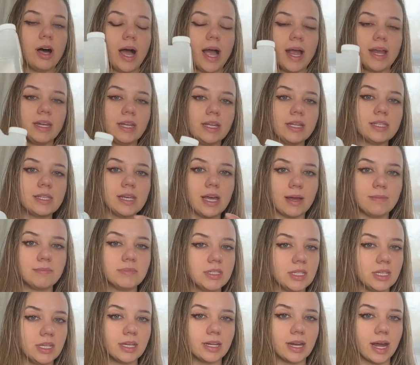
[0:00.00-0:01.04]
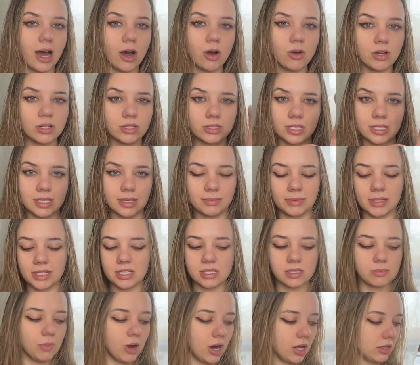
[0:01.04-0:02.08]
I need to empty it out into something
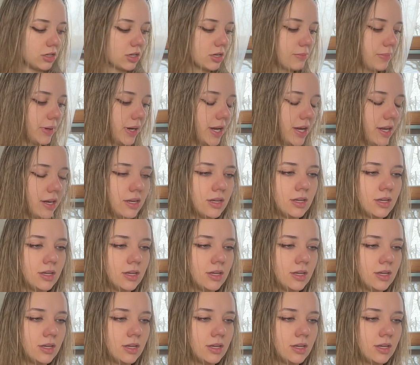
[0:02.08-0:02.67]
smaller, but